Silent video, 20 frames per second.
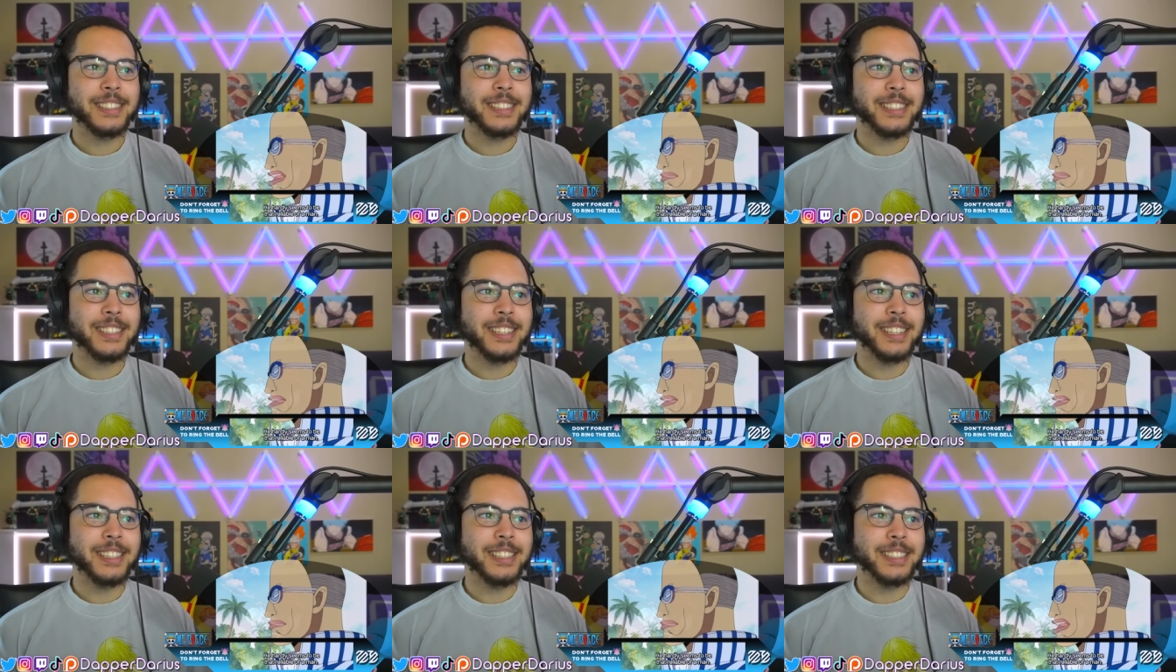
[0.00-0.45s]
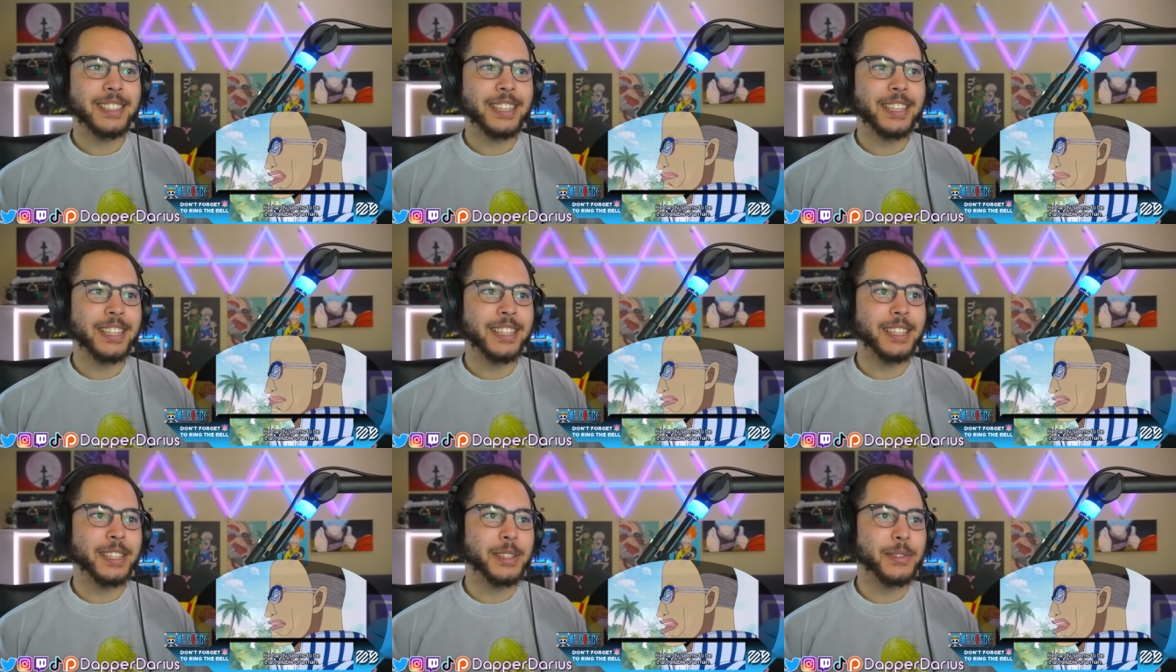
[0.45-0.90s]
Let's
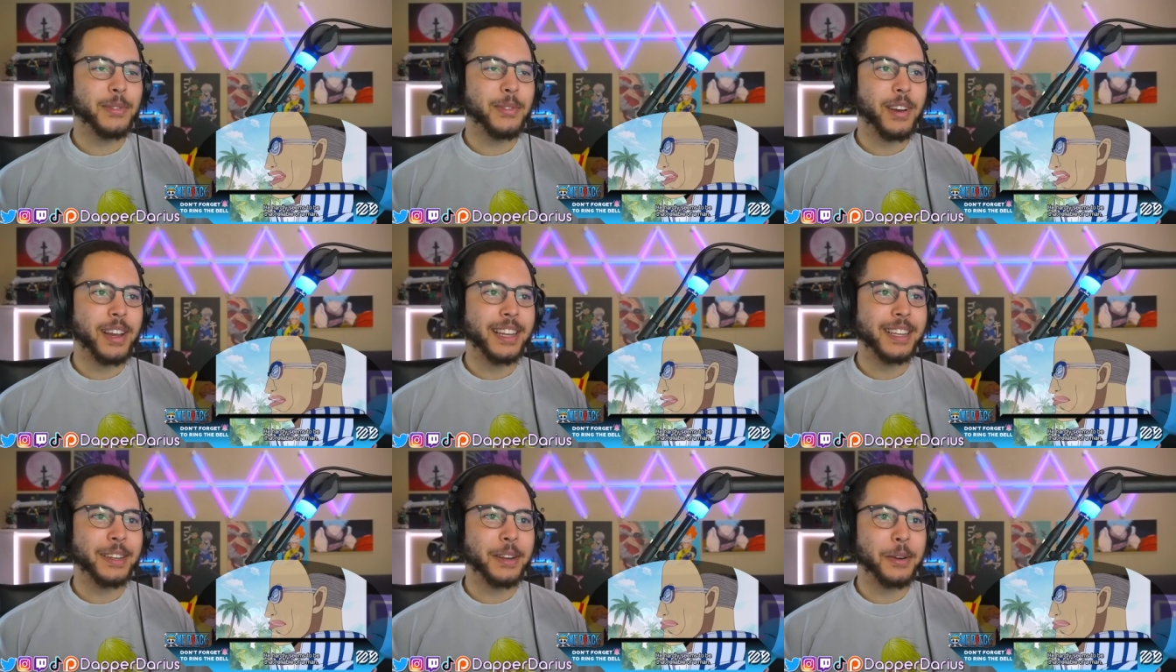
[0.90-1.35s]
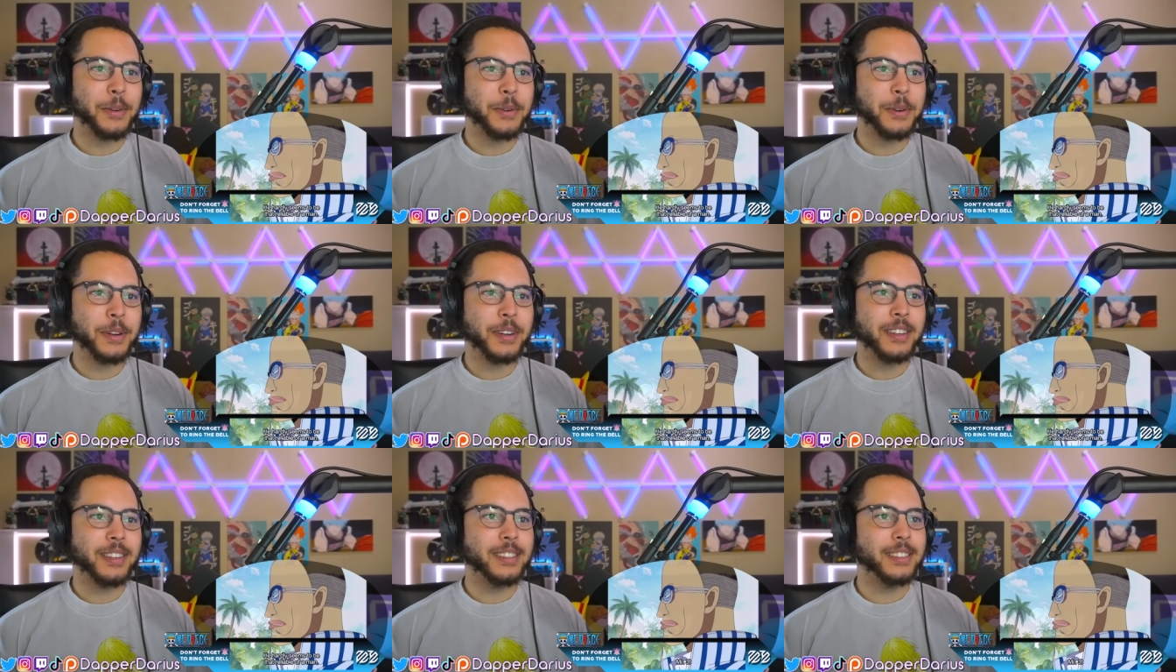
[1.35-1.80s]
get this fight going
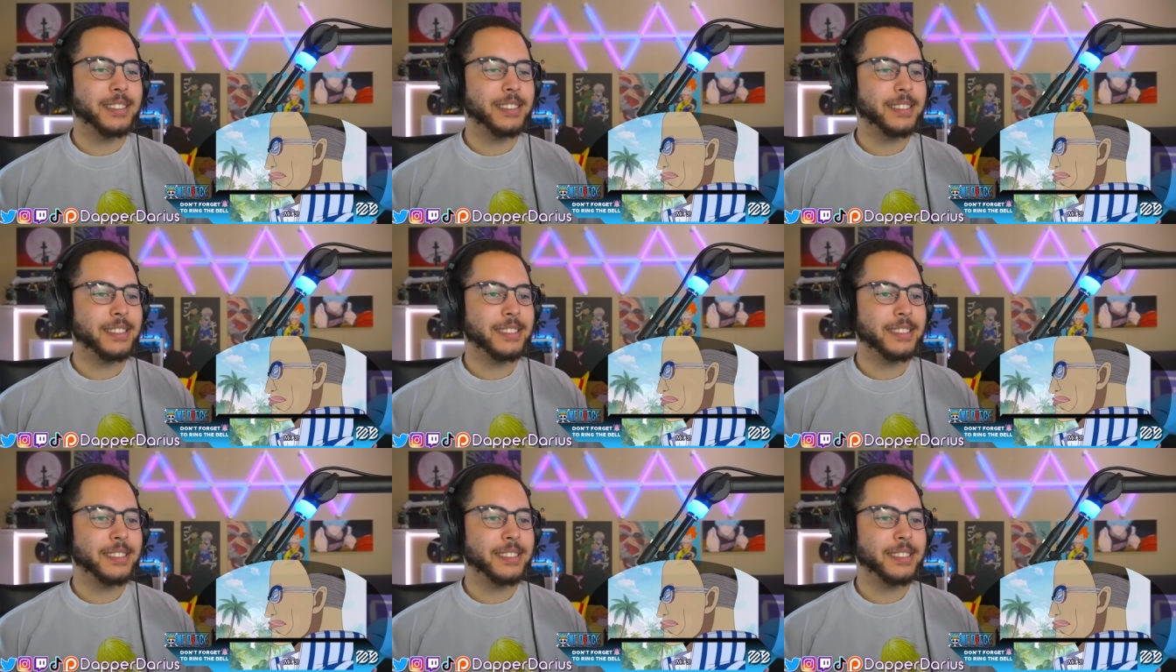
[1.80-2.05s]
on.